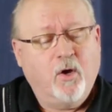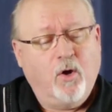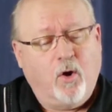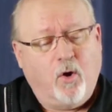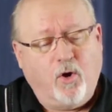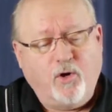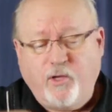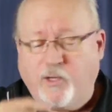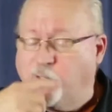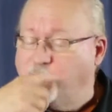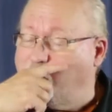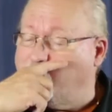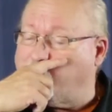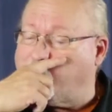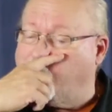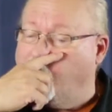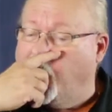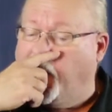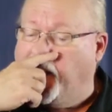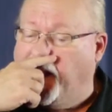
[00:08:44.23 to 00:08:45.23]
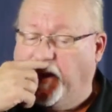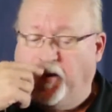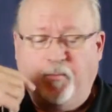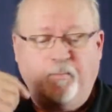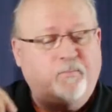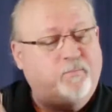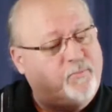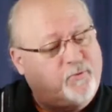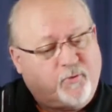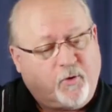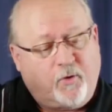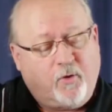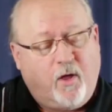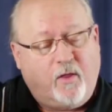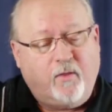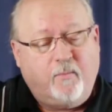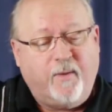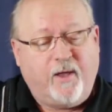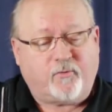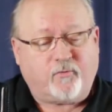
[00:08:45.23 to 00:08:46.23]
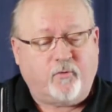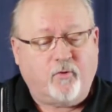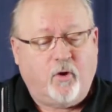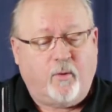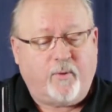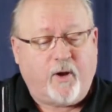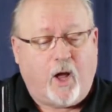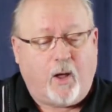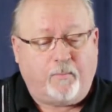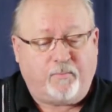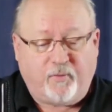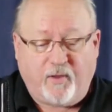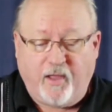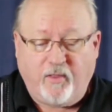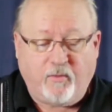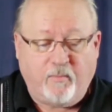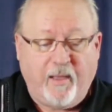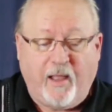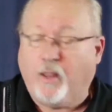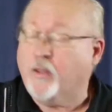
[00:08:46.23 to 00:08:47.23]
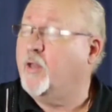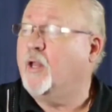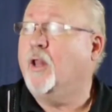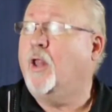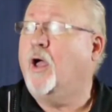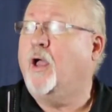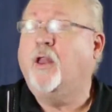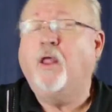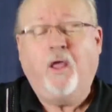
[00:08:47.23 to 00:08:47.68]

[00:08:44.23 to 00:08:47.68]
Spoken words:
or you can just go ahead and turn on the metronome and I'll play the melody line,